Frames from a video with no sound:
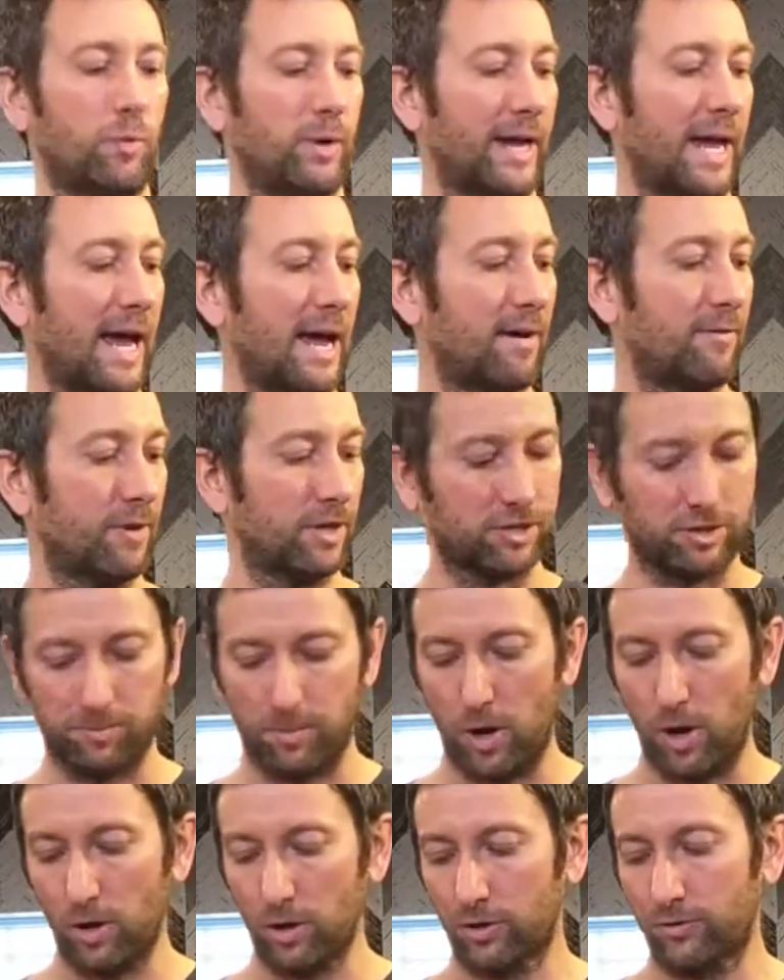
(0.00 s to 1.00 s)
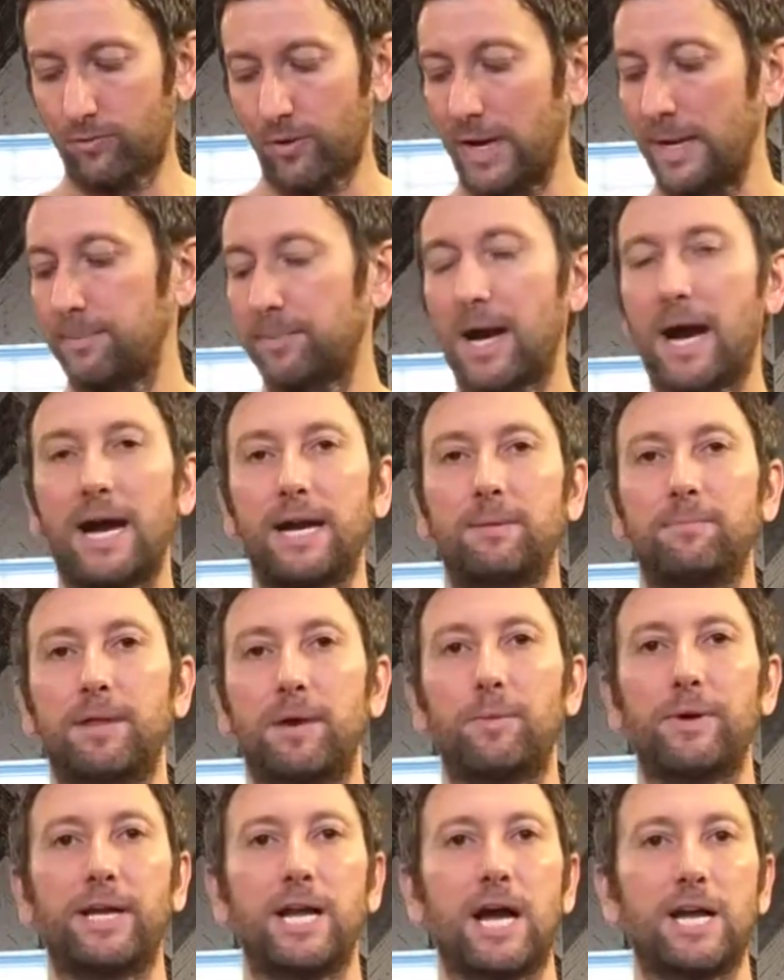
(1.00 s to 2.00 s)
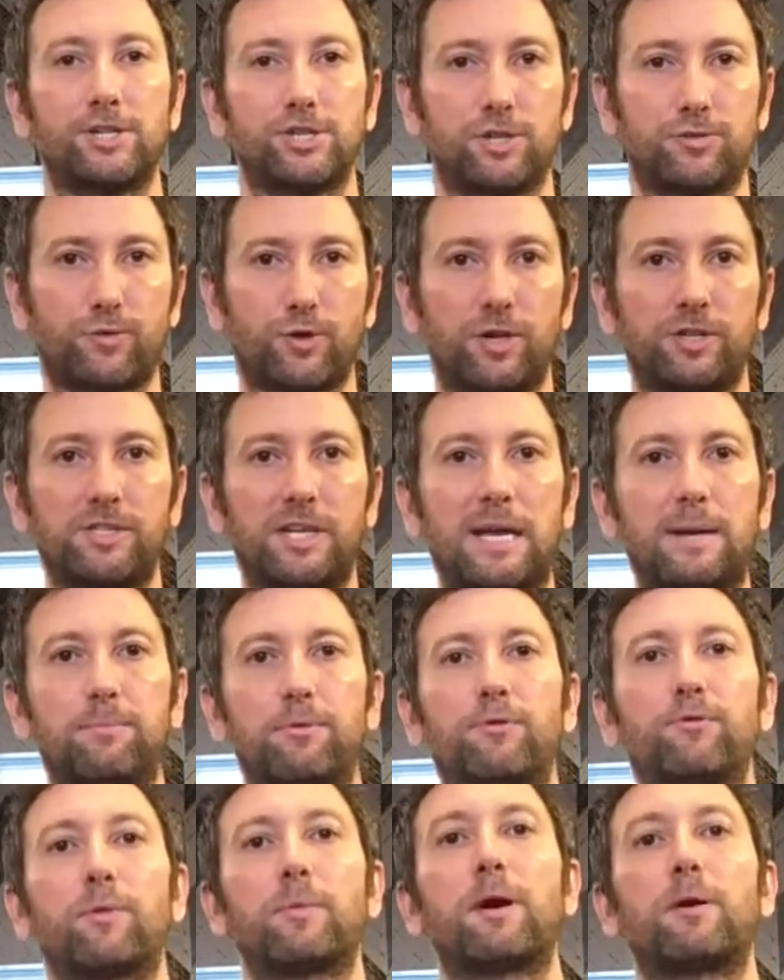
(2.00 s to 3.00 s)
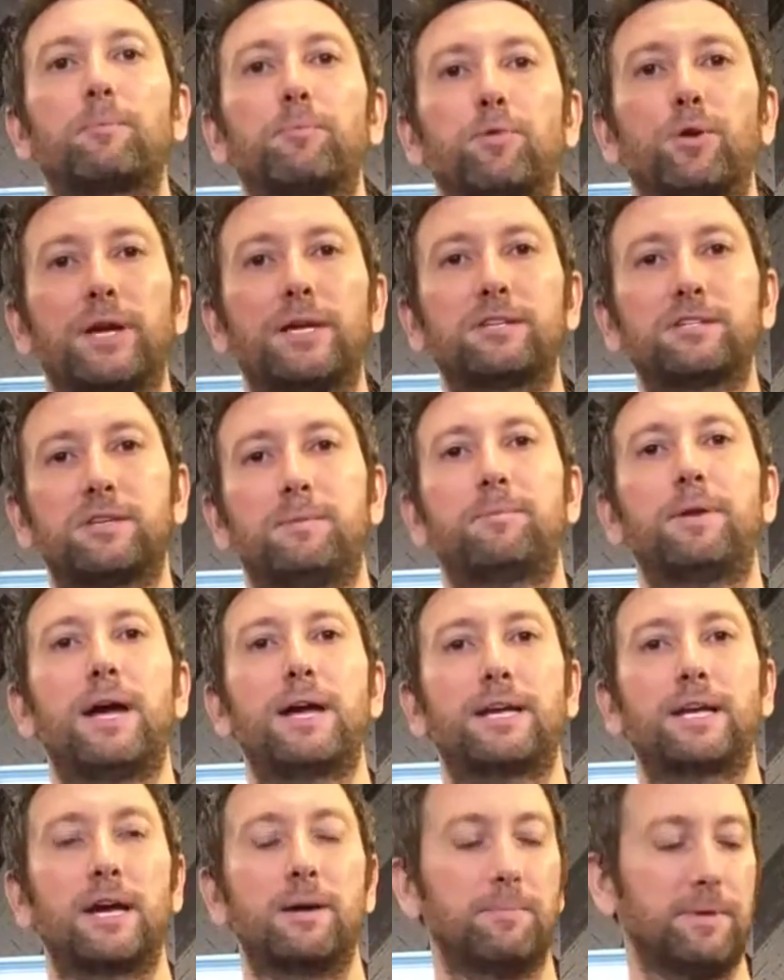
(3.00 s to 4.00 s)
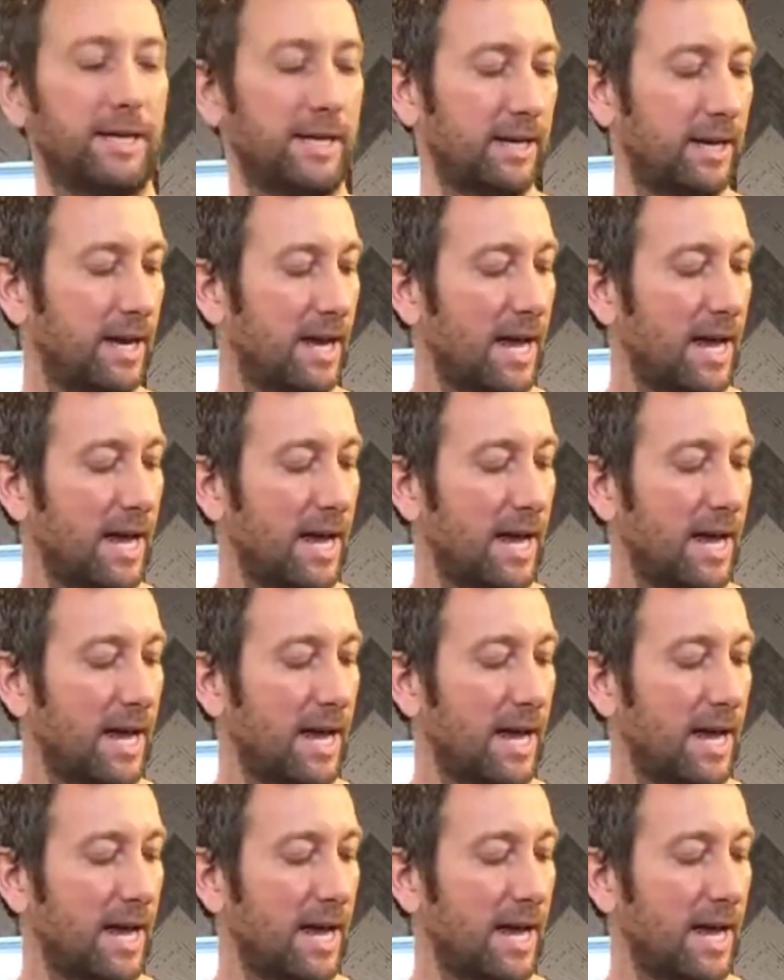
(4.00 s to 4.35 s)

We have a smaller framed item that we got just for a sample from our print supply company,